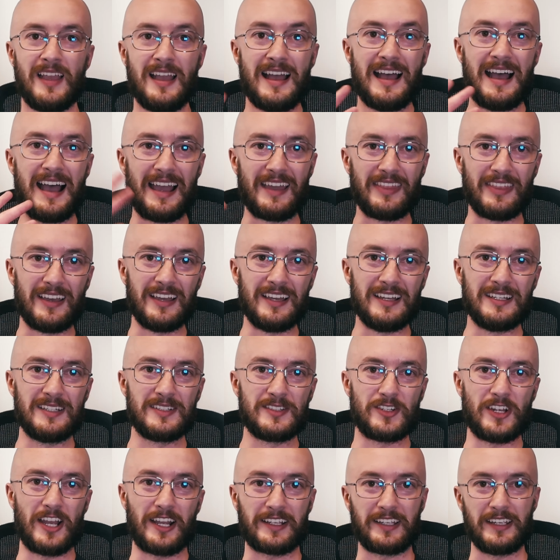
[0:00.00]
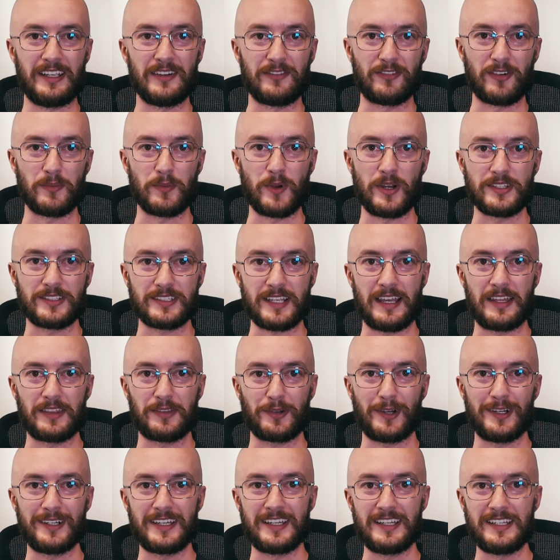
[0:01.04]
Hey there, Jack here from Rescan
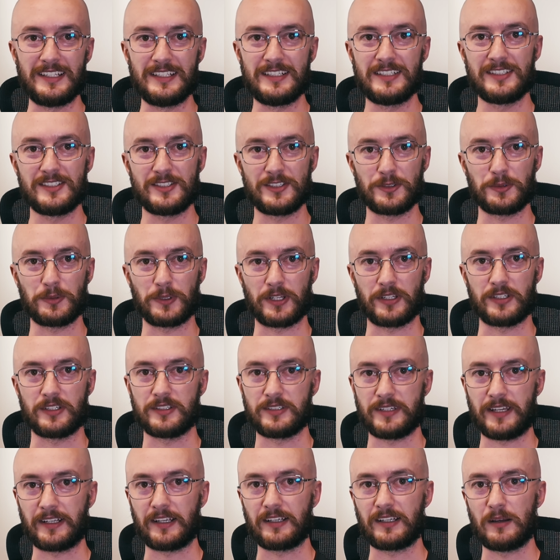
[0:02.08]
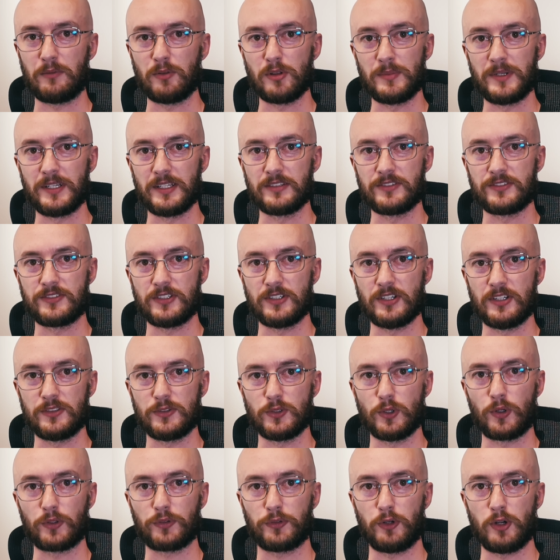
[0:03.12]
3D. Just wanted to take a couple of minutes to
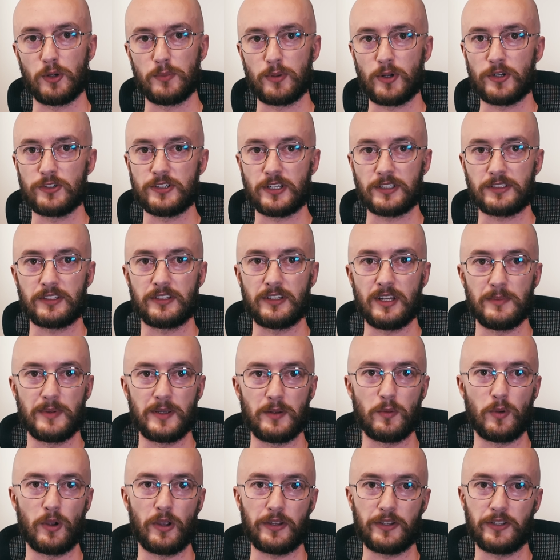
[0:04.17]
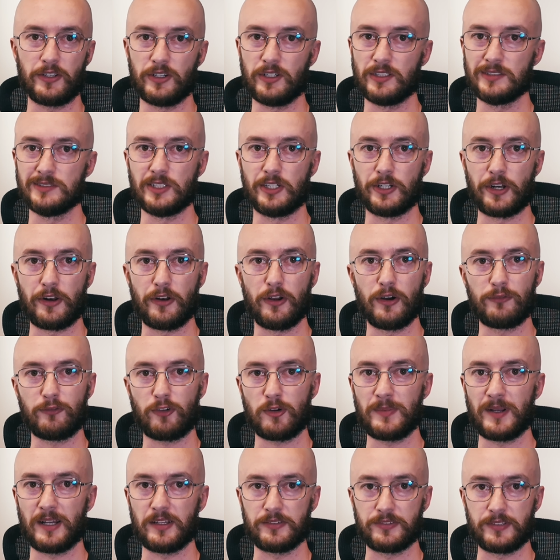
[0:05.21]
talk through a project that I've been working on and off for
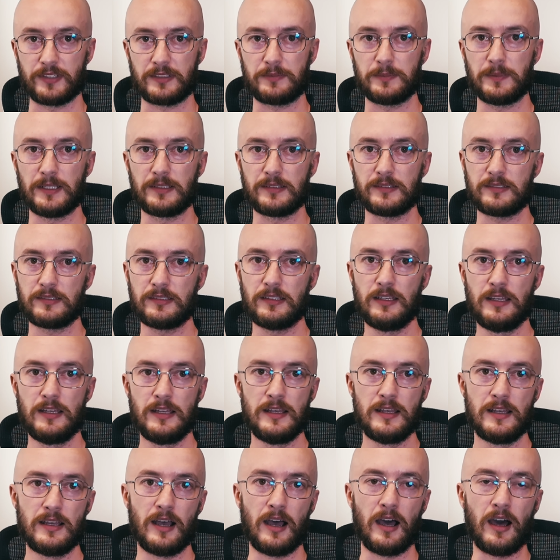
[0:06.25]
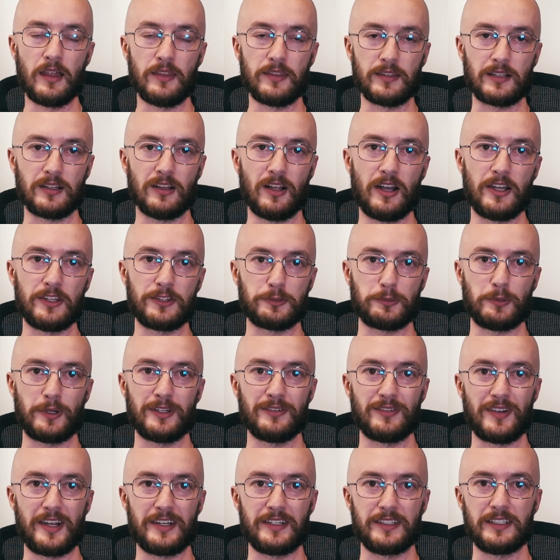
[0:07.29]
about 6 months. The client's
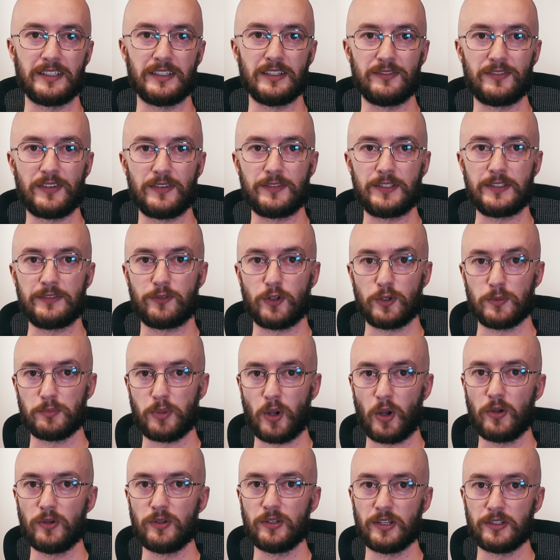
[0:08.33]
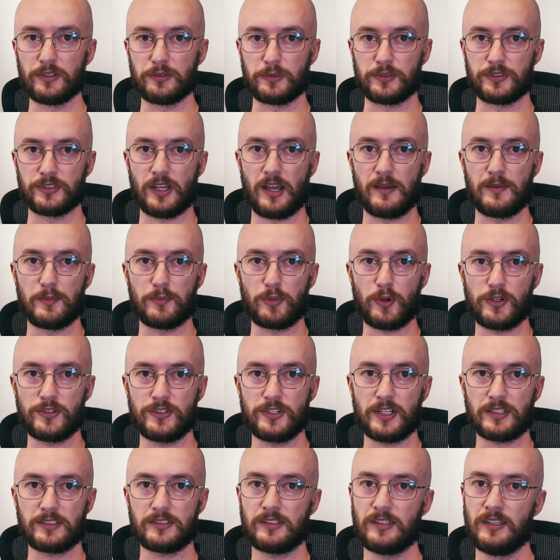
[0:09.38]
renovating a 50-foot boat as a retirement
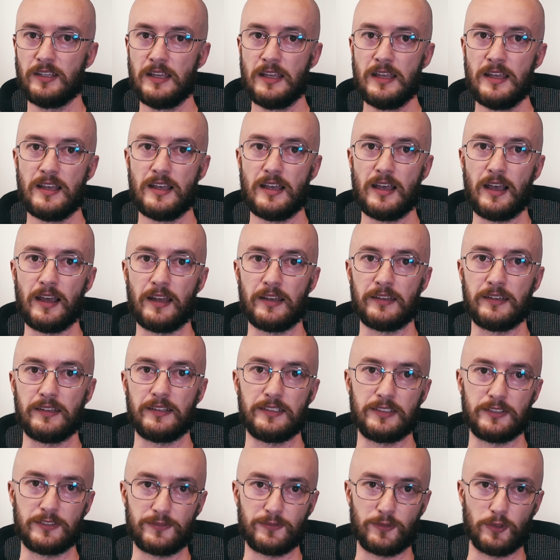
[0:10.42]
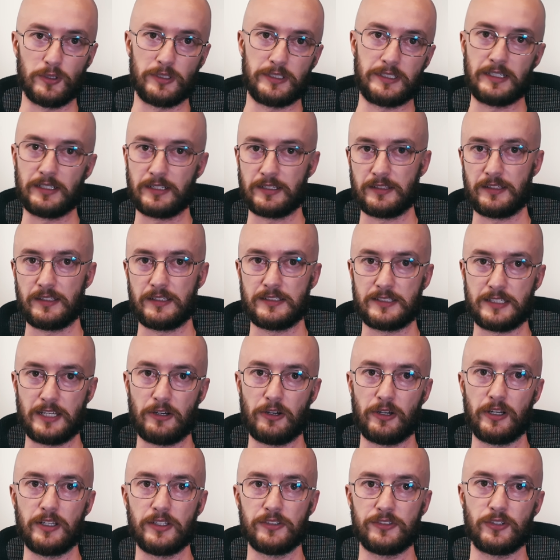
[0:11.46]
project, and he's fully gutting the
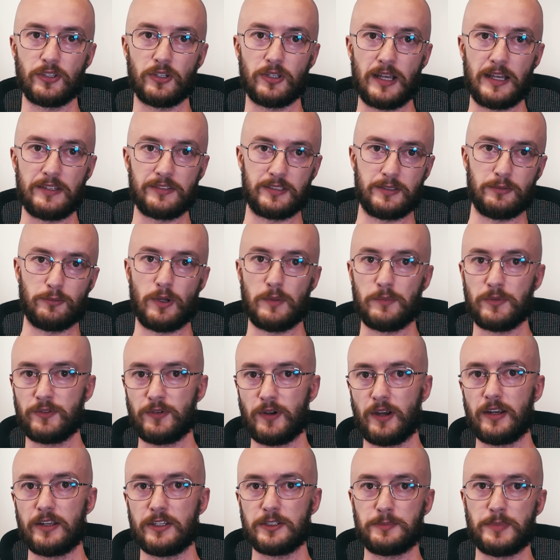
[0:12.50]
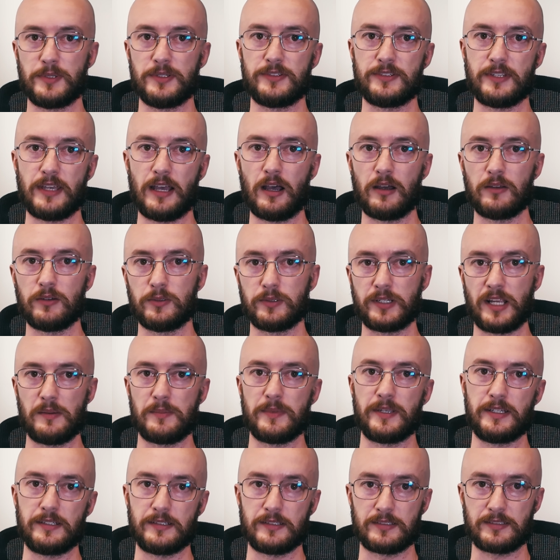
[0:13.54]
interior, so as he rips various bits out, it'll get me
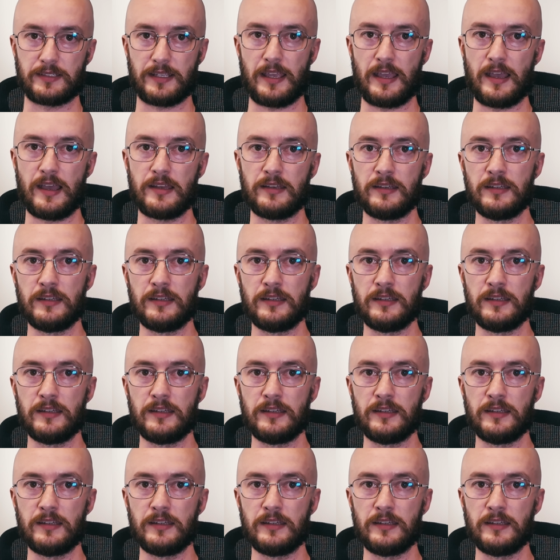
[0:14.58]
into scan.